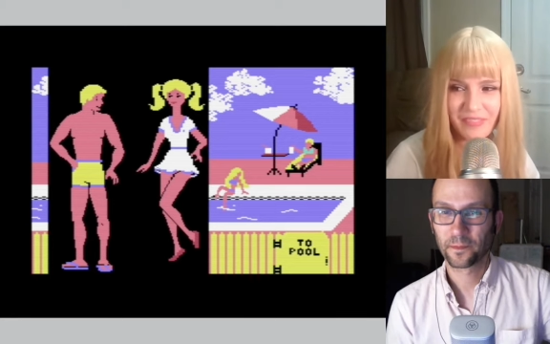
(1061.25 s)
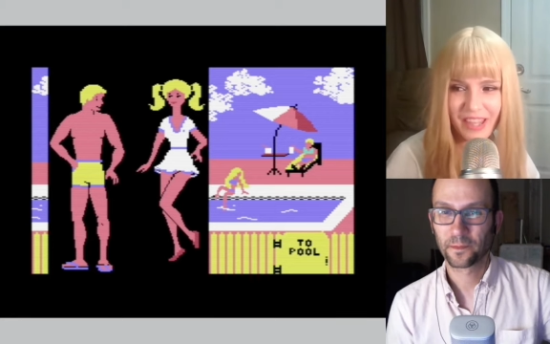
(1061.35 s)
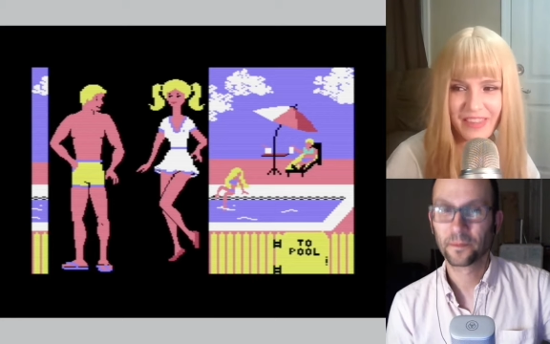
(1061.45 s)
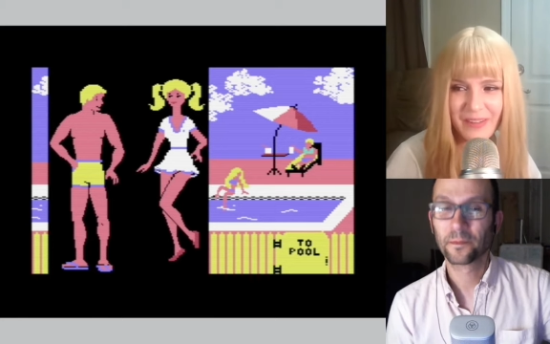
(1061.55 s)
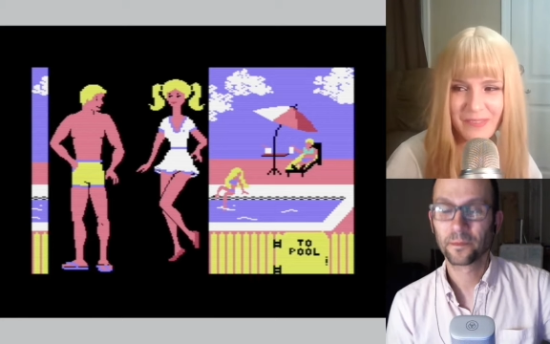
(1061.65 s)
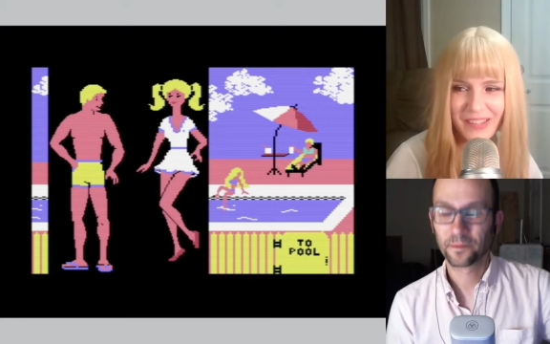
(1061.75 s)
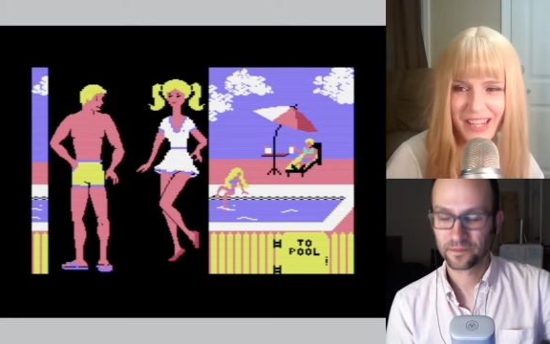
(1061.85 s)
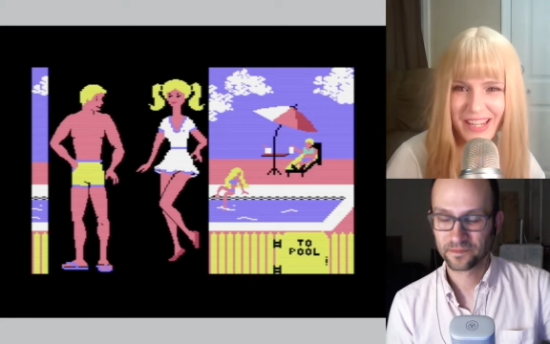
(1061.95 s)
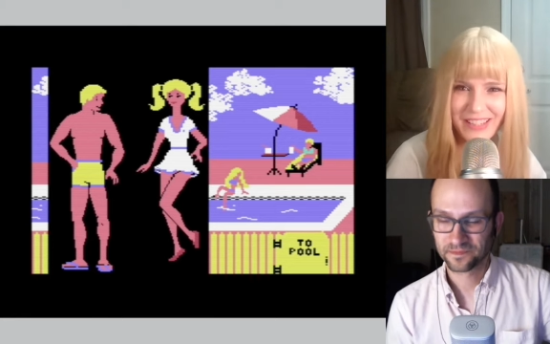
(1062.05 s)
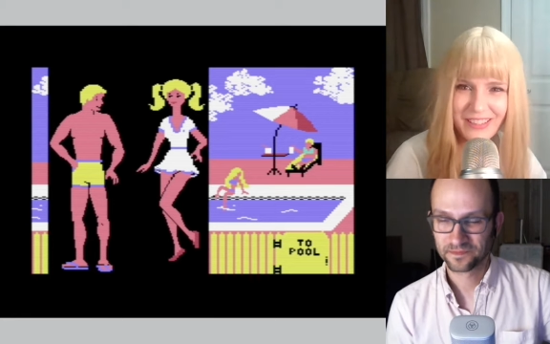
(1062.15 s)
Speaker 1: and they were
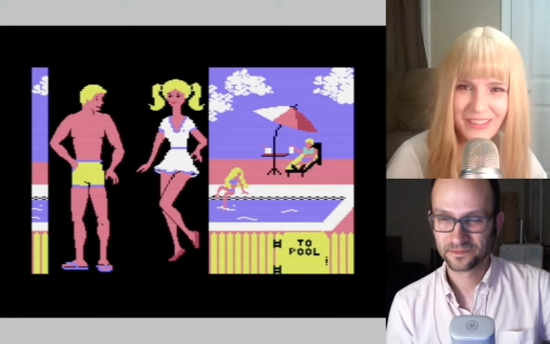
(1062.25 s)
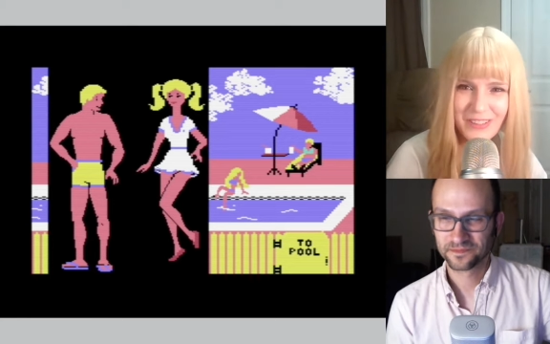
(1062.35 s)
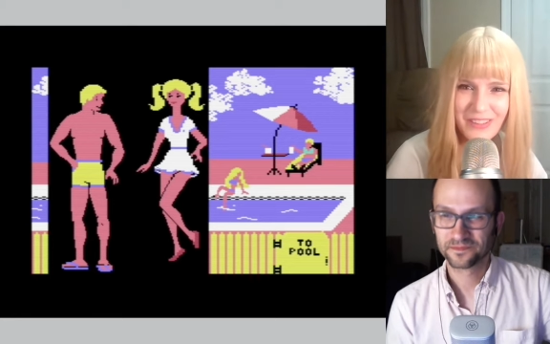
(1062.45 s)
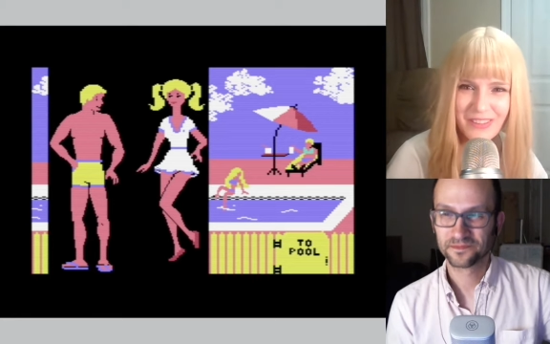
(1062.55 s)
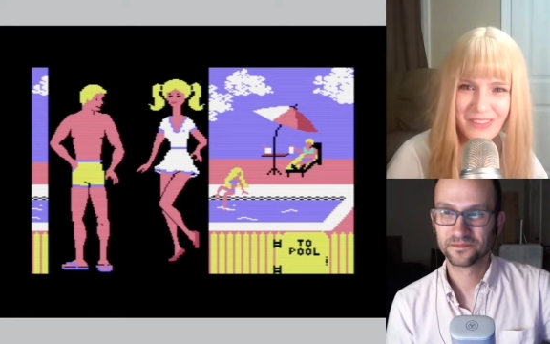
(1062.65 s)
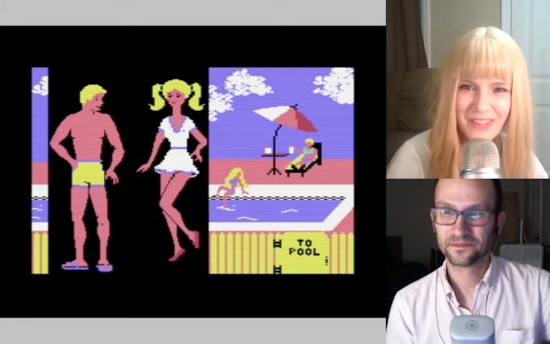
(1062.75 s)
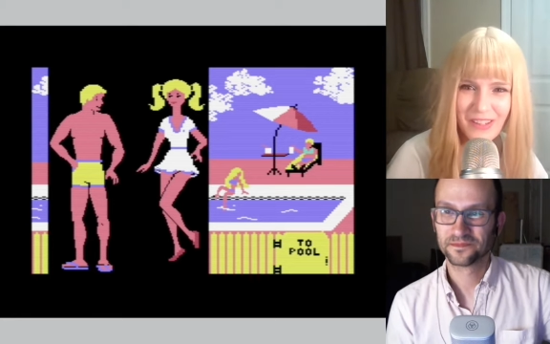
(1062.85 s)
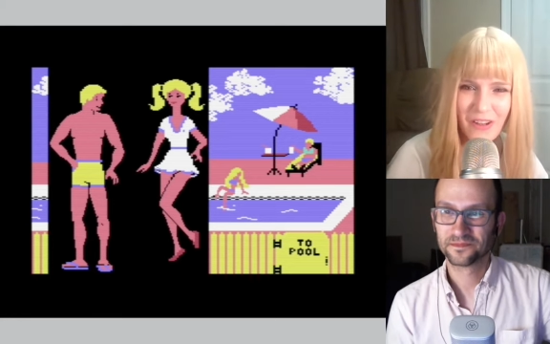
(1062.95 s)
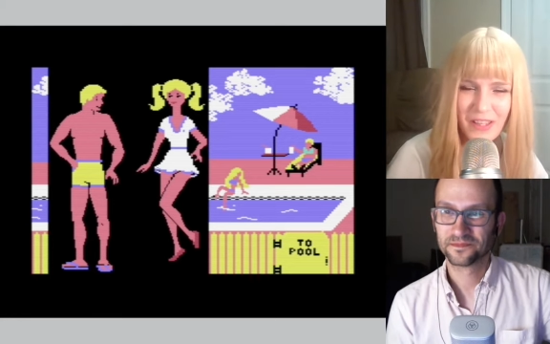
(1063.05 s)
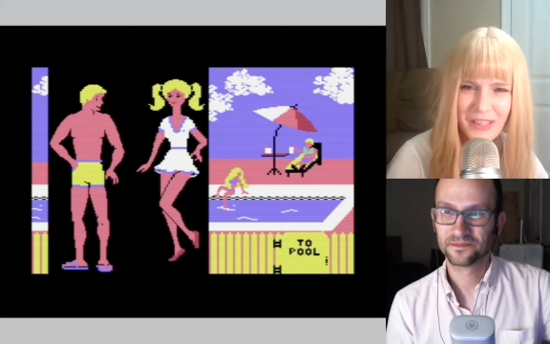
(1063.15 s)
like they
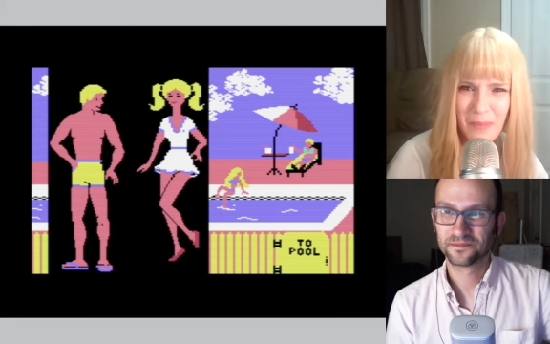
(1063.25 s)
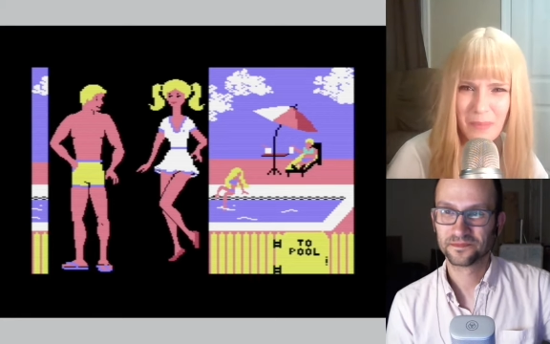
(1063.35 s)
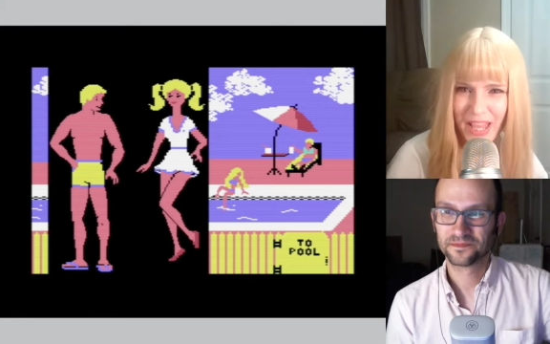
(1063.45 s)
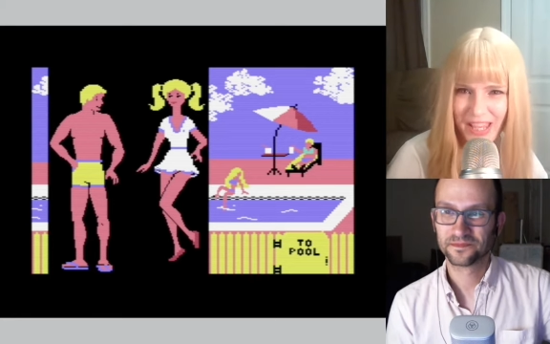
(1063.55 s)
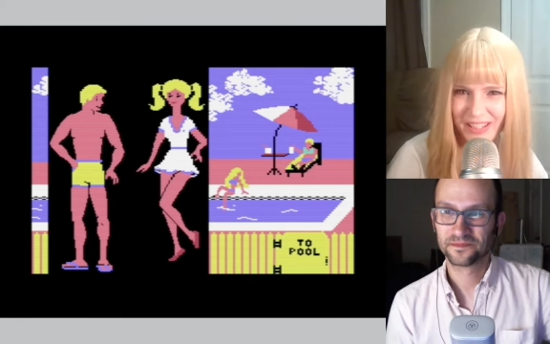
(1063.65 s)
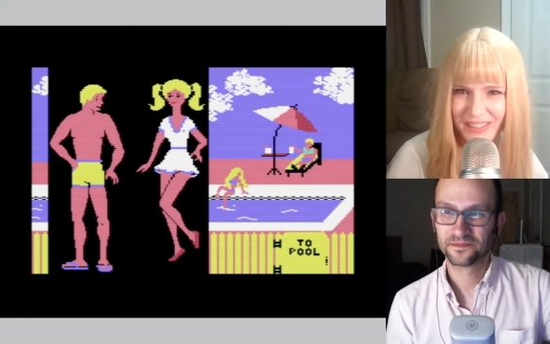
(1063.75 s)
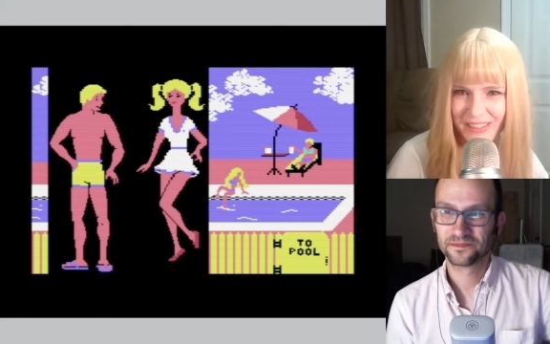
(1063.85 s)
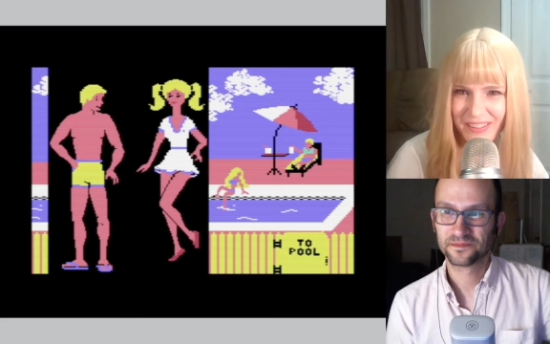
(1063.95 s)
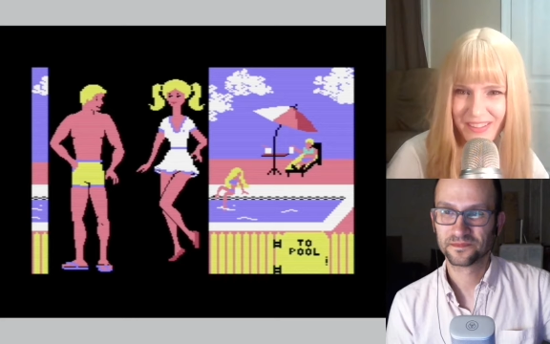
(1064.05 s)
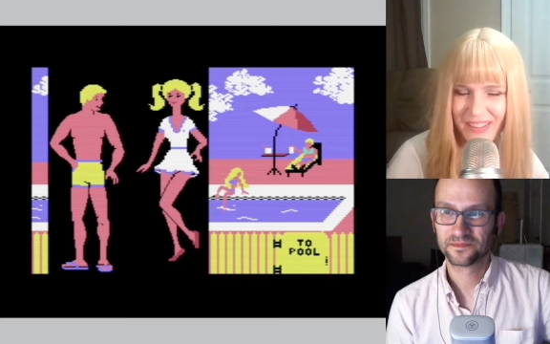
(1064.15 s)
all had like a peg
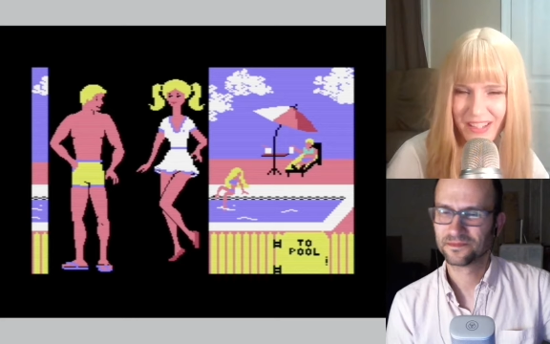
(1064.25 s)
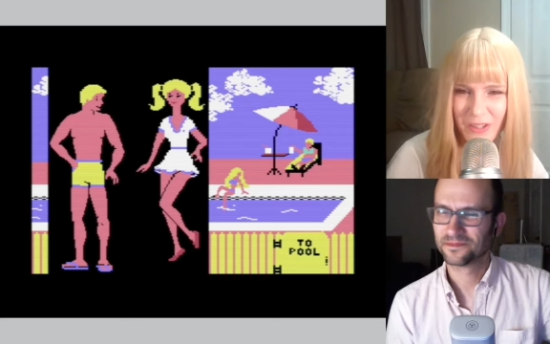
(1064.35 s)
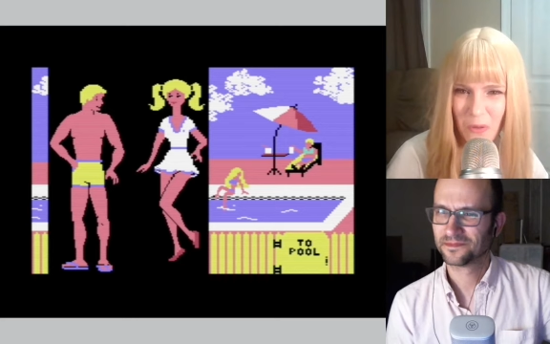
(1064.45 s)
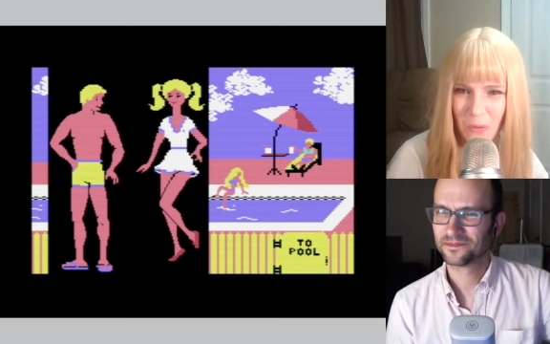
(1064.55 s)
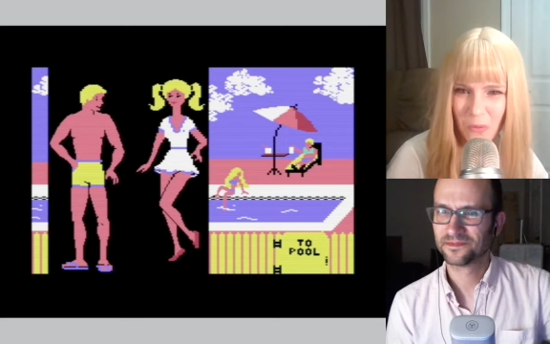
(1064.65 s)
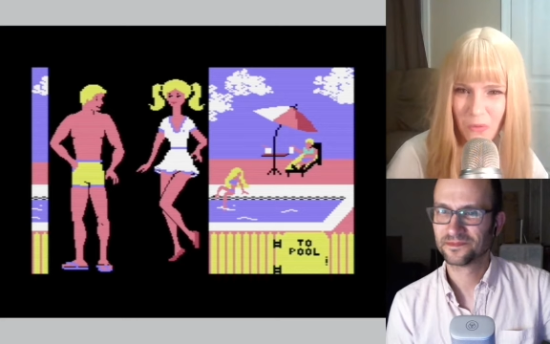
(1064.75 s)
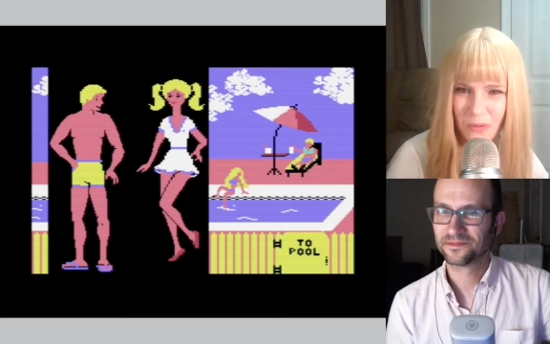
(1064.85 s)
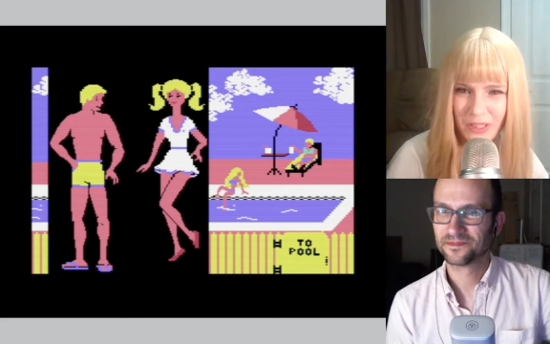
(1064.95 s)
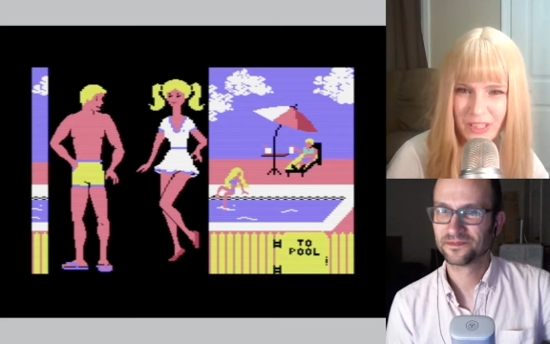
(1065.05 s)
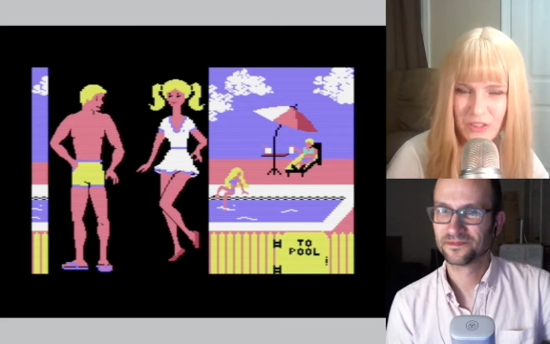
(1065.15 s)
and a hole
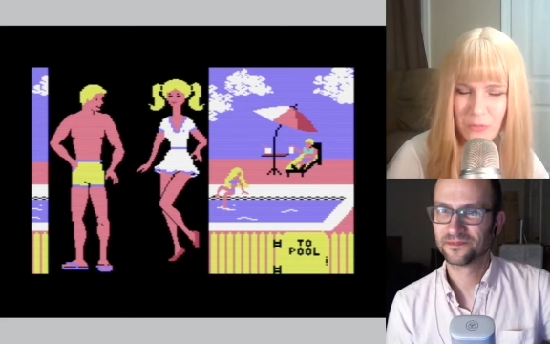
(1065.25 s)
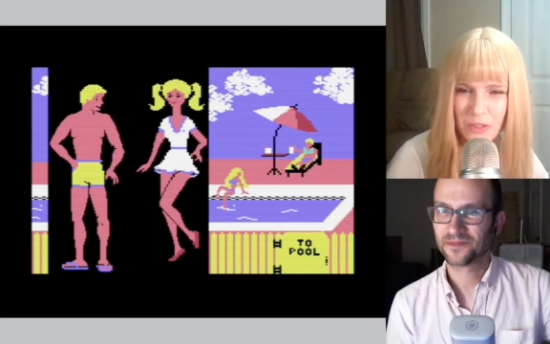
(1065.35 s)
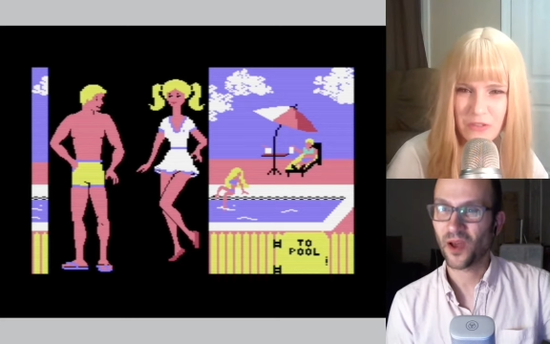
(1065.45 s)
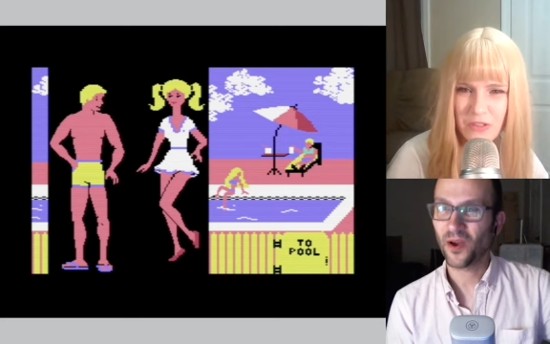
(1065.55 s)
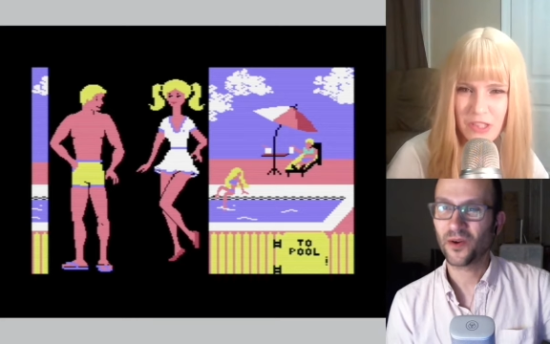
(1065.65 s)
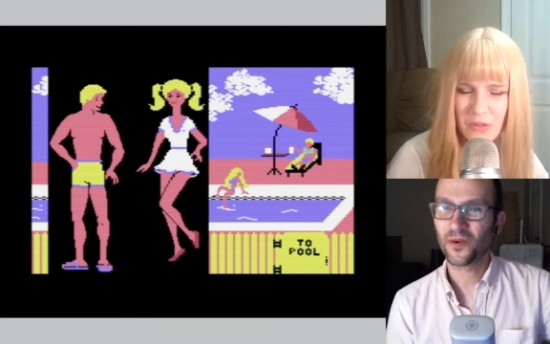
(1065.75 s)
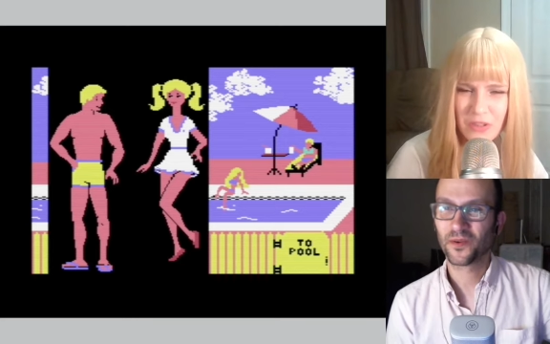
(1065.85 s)
in each one so that oh.